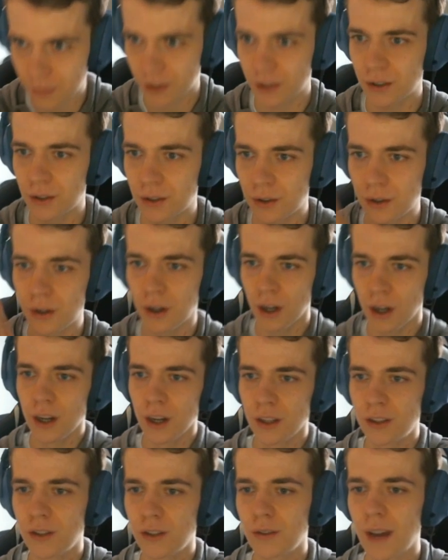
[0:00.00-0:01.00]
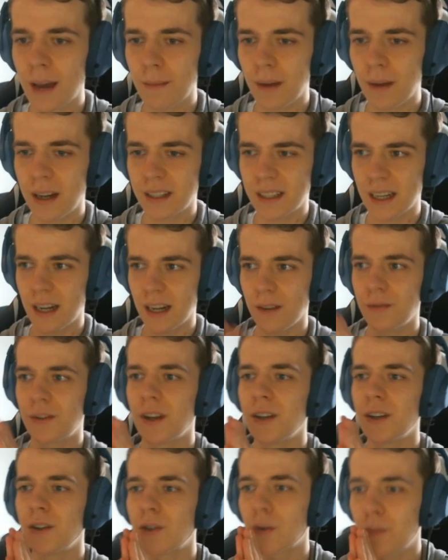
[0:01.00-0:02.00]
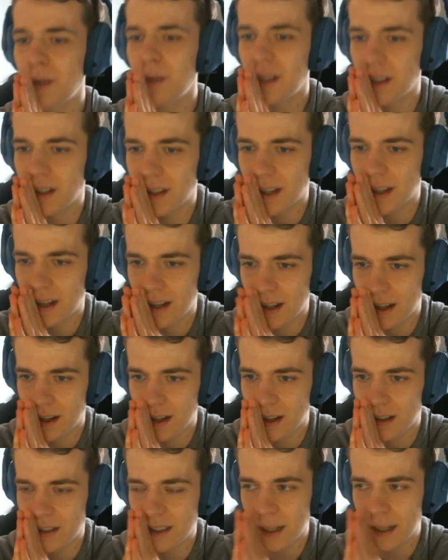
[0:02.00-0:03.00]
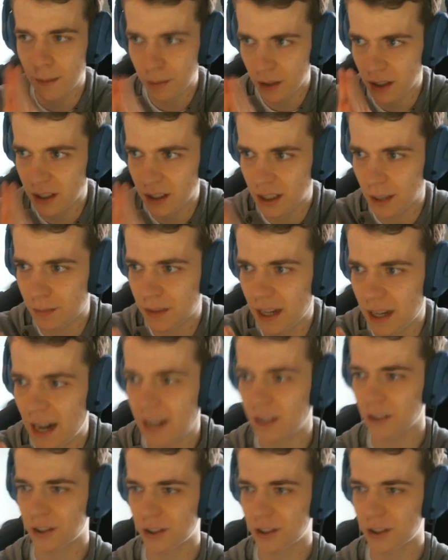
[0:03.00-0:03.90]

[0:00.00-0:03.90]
to get myself the European Championship title.